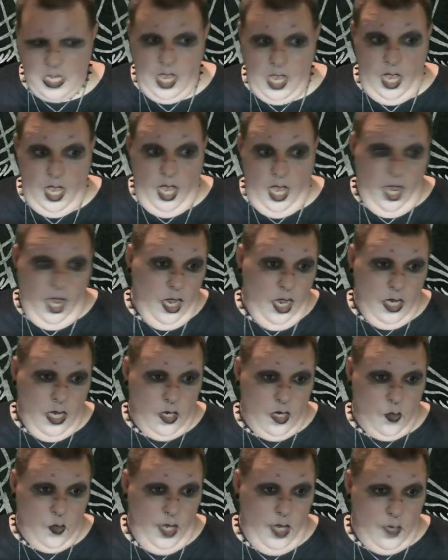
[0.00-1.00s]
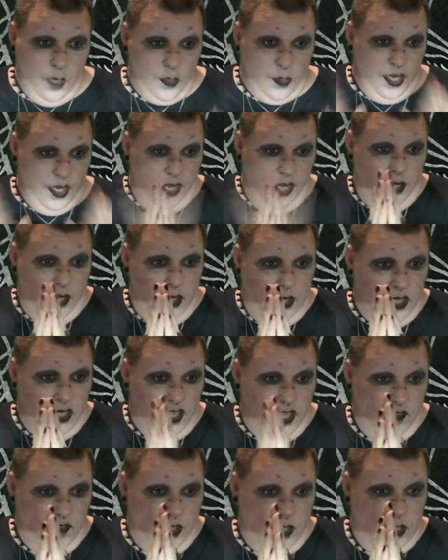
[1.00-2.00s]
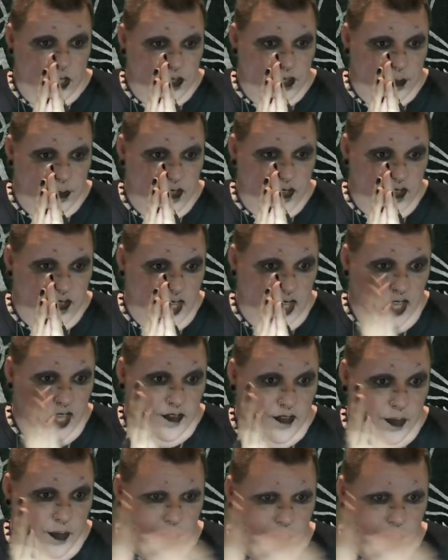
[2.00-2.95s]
Oh, while we're here, I'll give you a little bit of a life update for